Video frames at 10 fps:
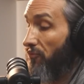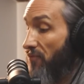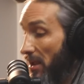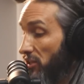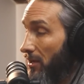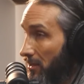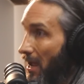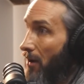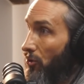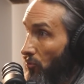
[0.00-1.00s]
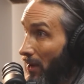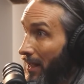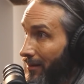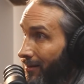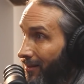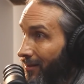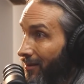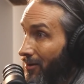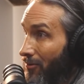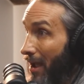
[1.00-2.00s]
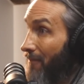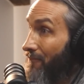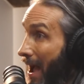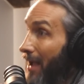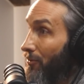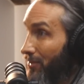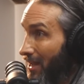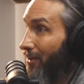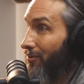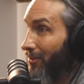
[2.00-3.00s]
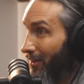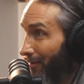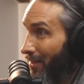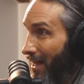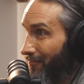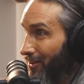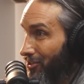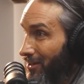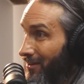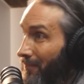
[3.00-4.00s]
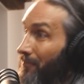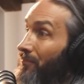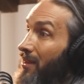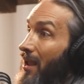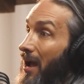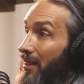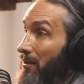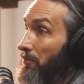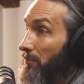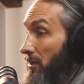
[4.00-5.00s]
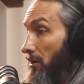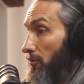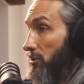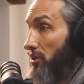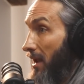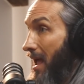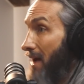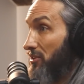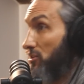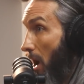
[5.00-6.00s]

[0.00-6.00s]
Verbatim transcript: vision is how you win, right? Value is how you deliver that vision, mm-hmm. and then you know what you're going to have is